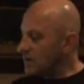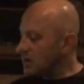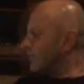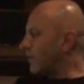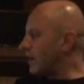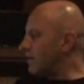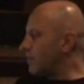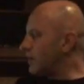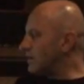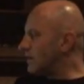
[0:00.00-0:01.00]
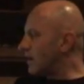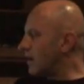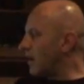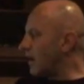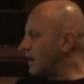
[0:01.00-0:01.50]
if I hear a beat that I
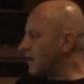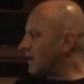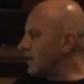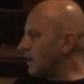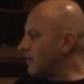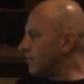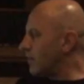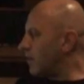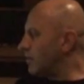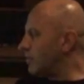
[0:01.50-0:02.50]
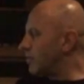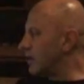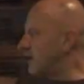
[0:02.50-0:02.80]
like, I will bring